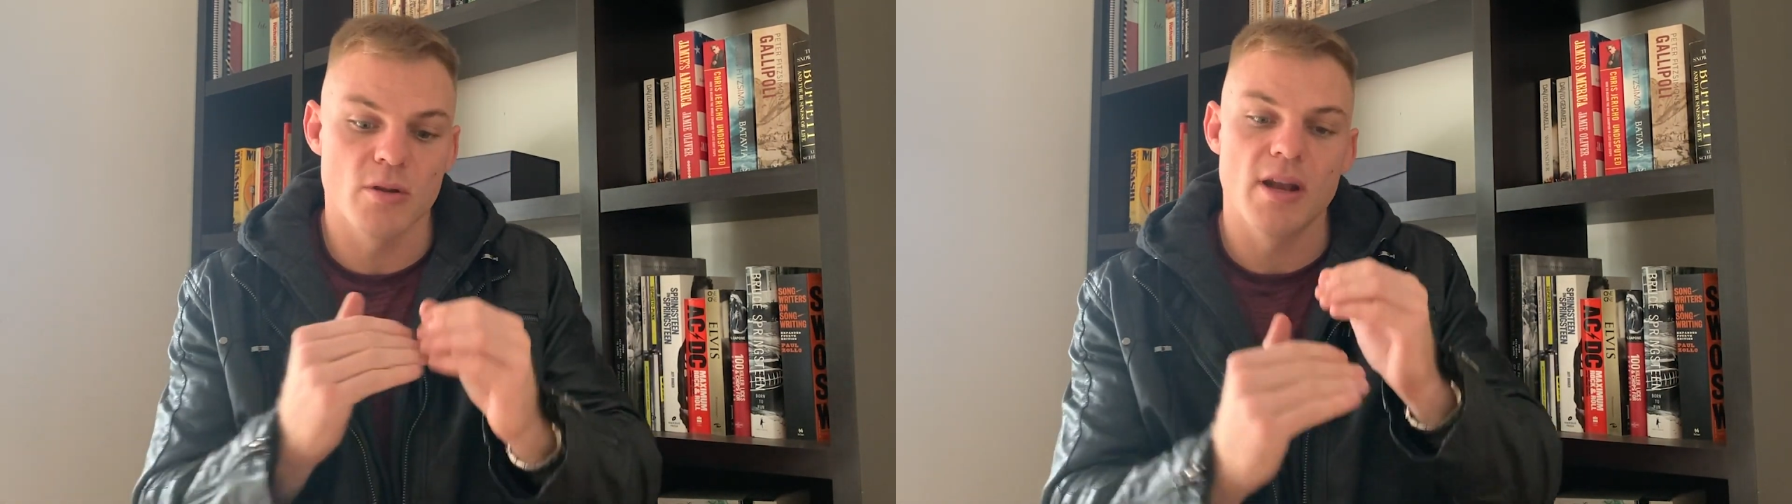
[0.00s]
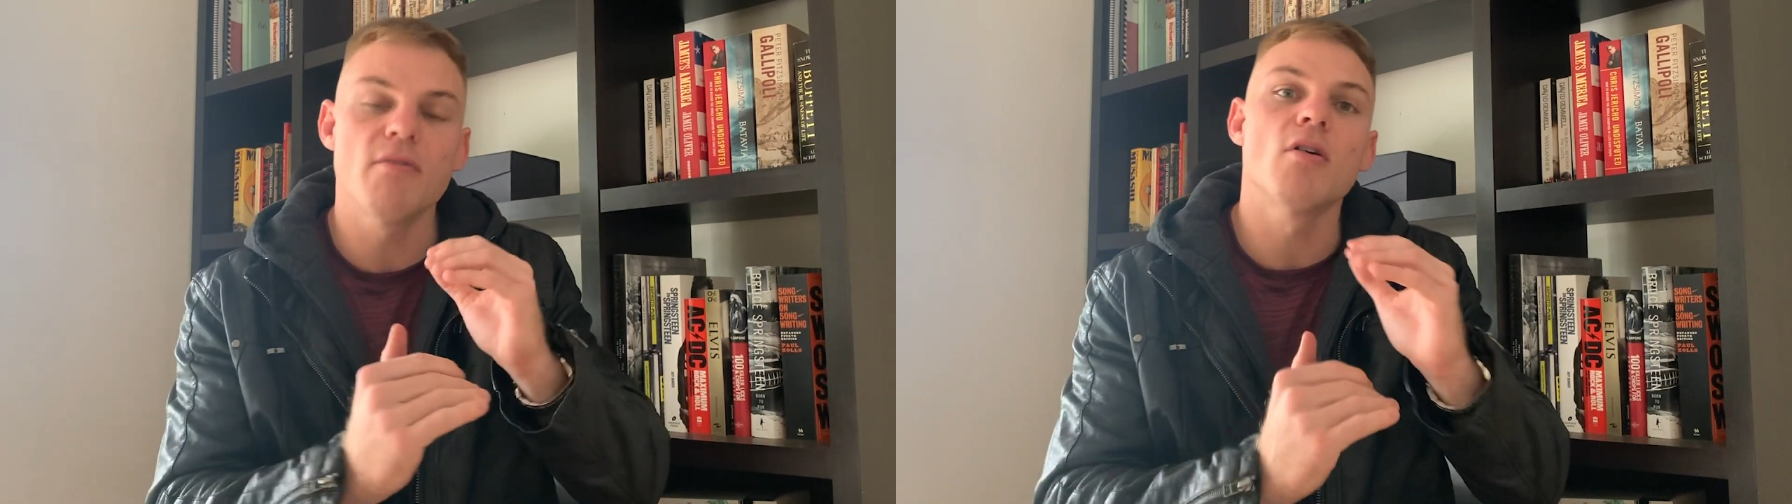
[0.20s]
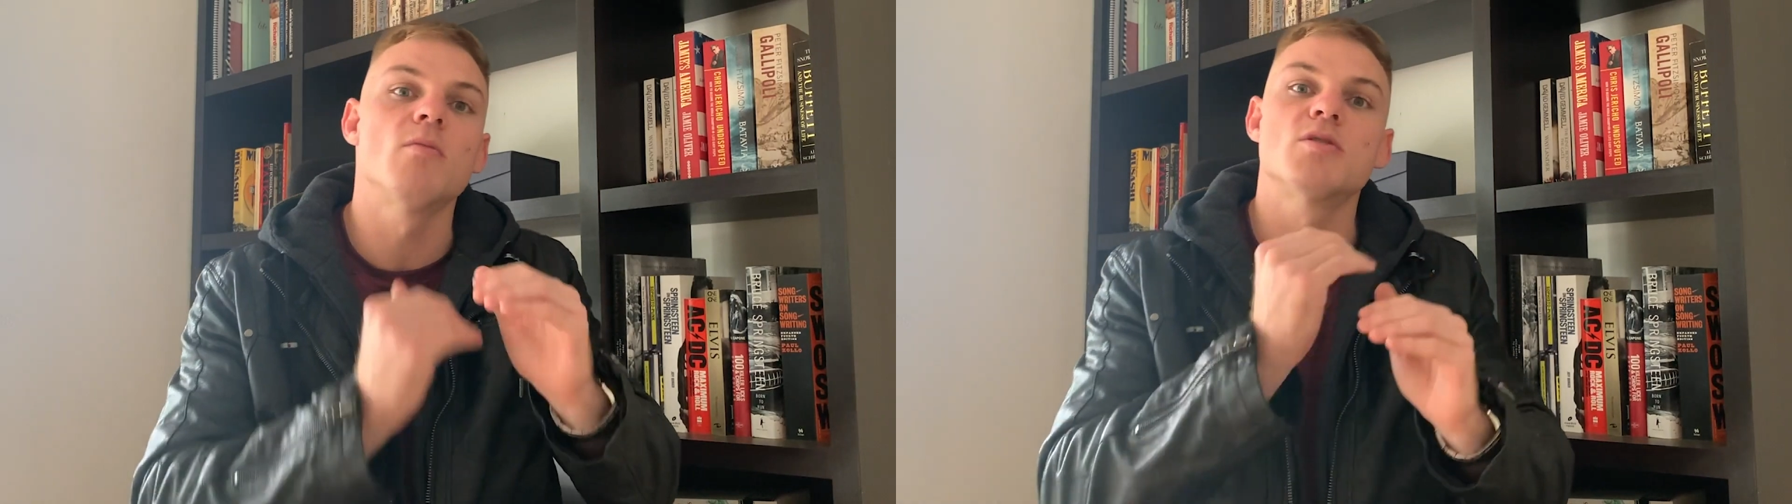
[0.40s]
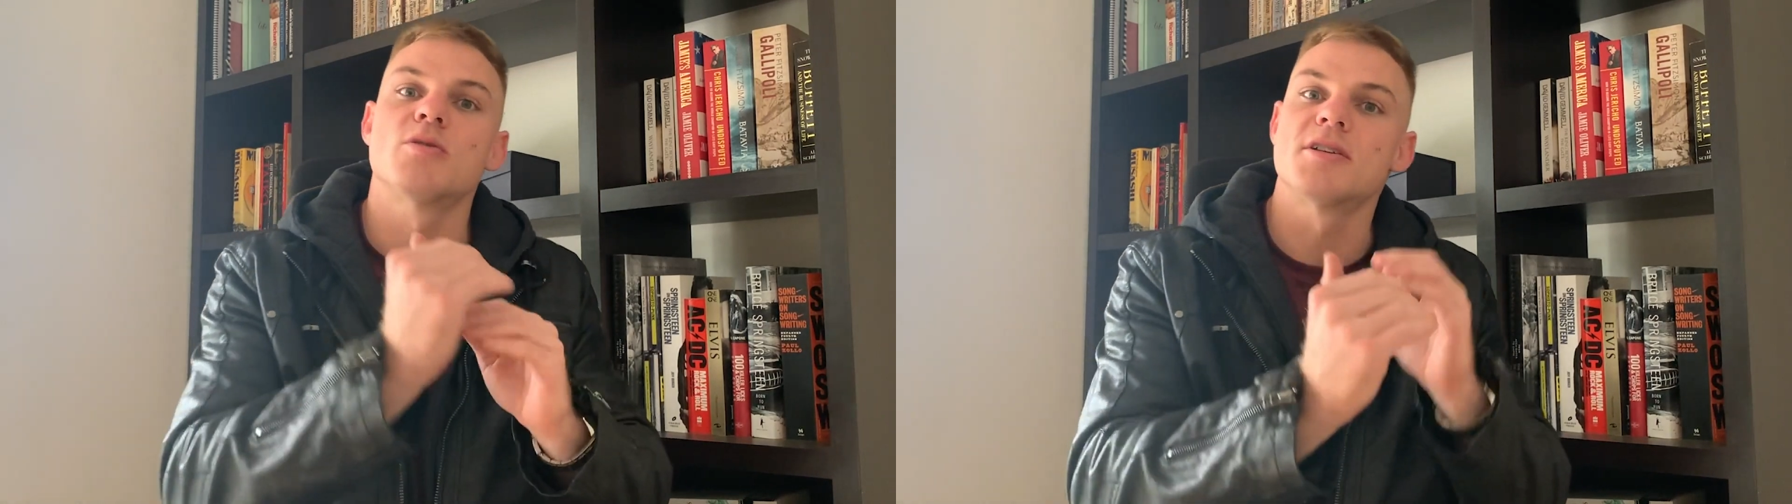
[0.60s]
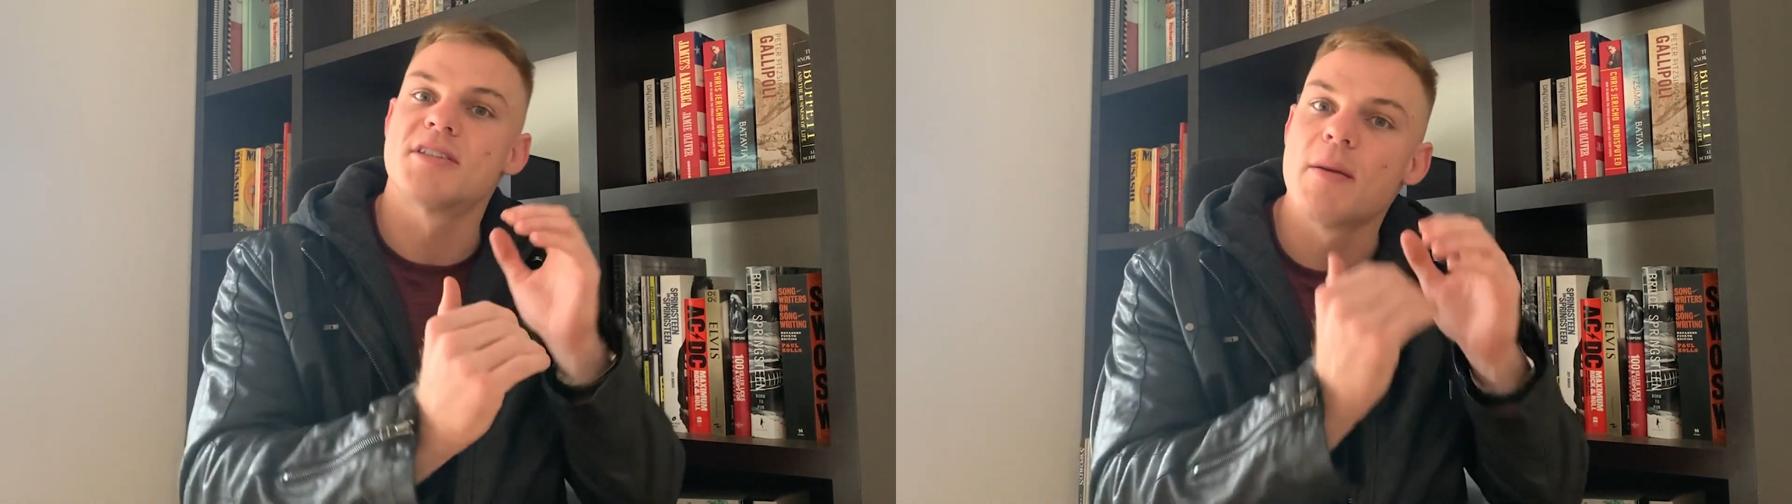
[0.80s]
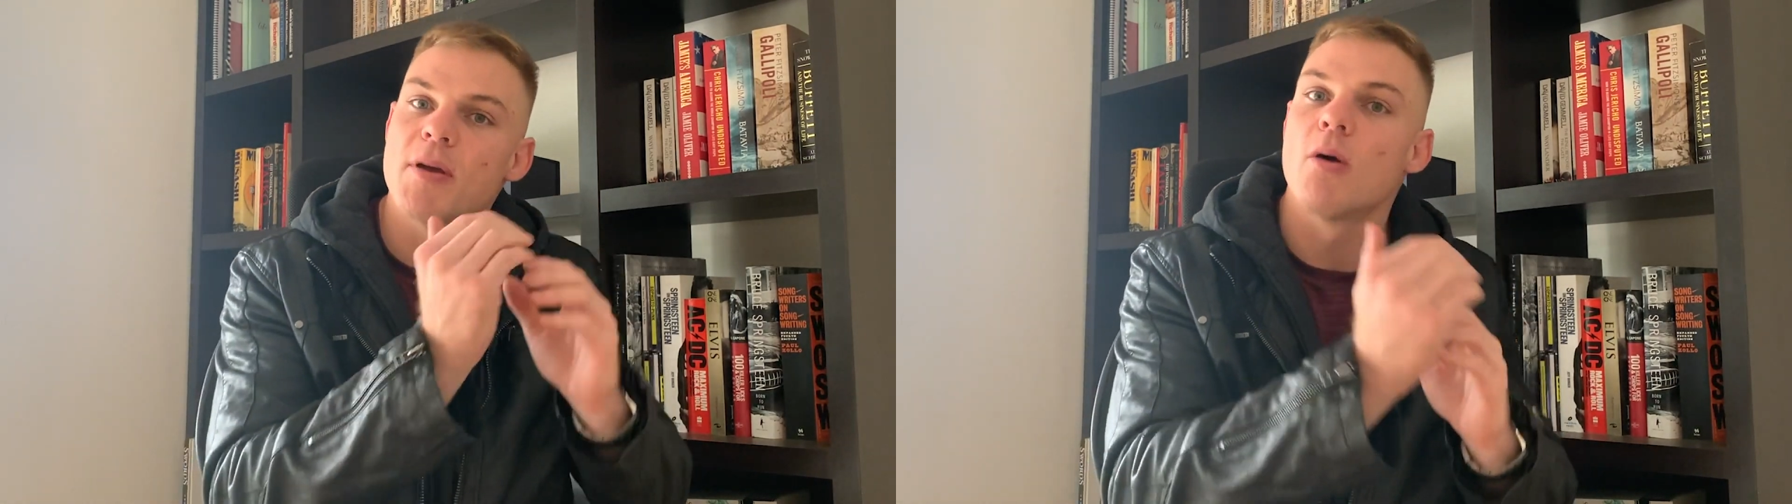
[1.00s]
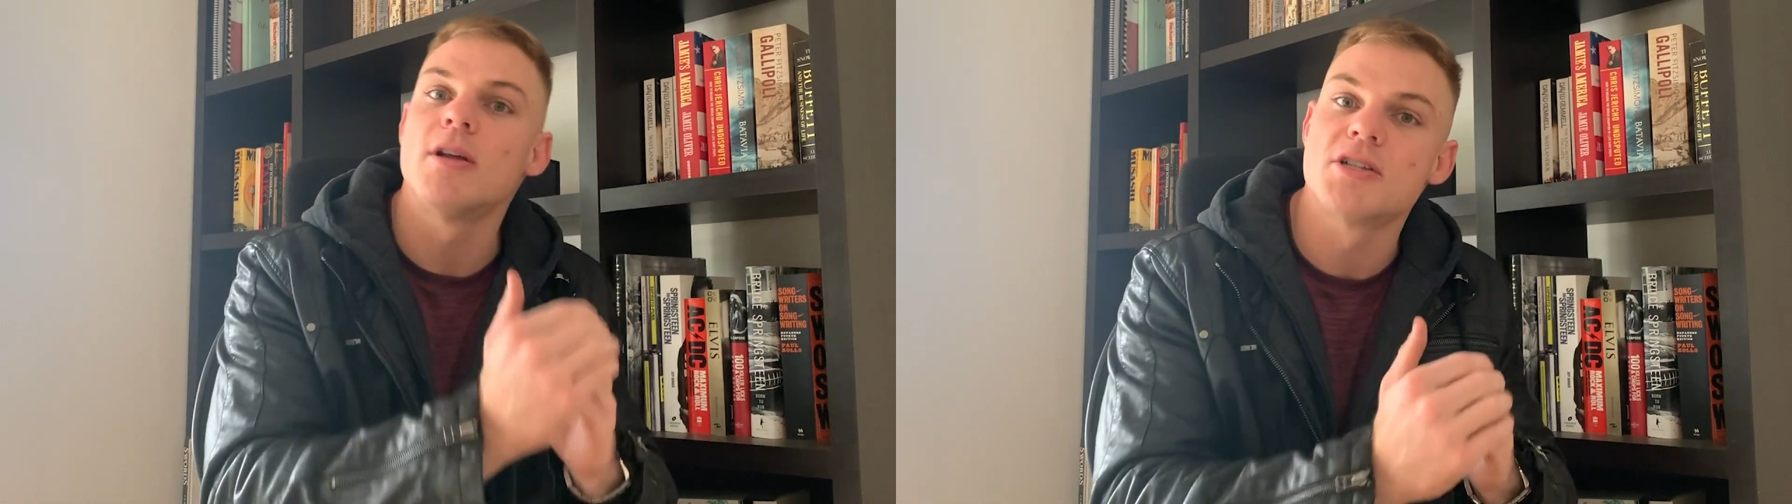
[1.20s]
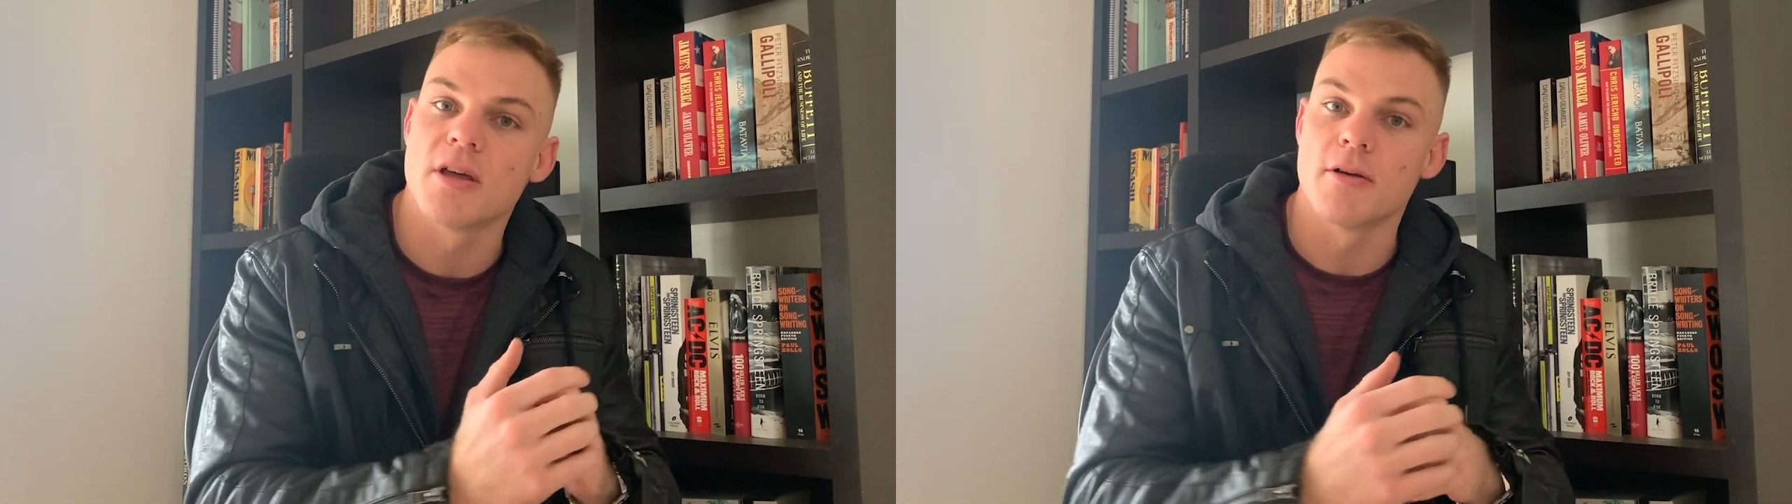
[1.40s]
that everyone was sort of stepping on
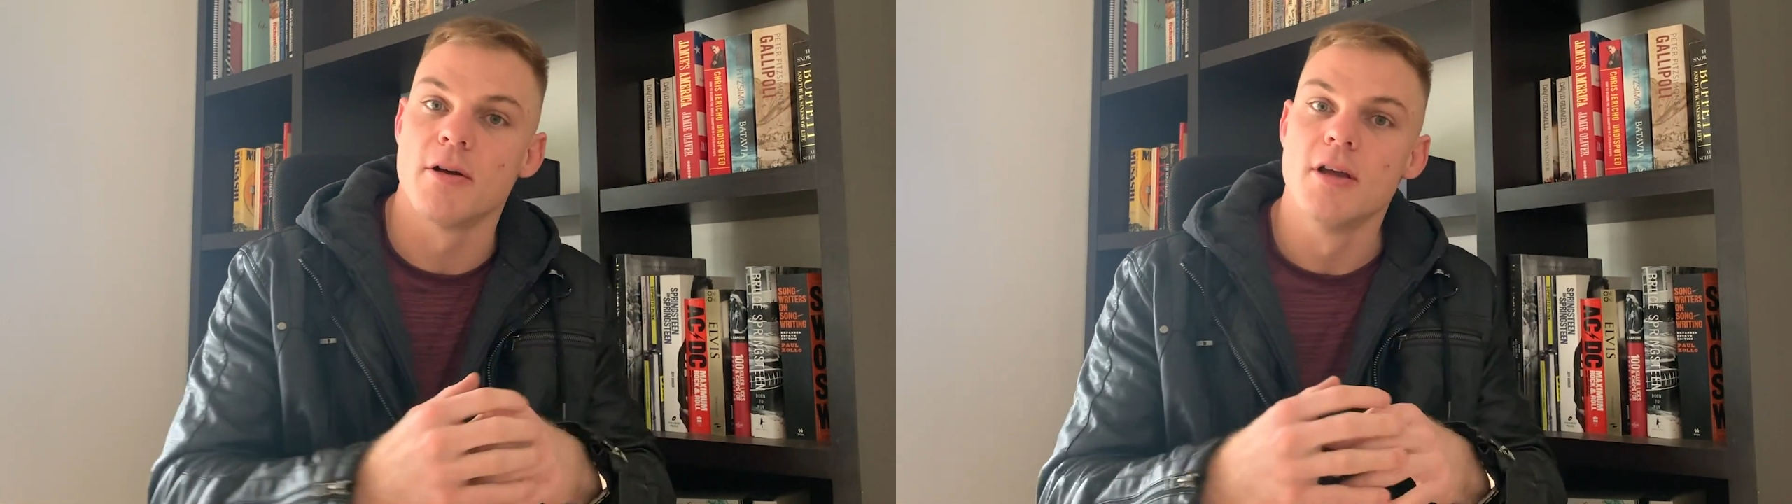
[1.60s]
each other.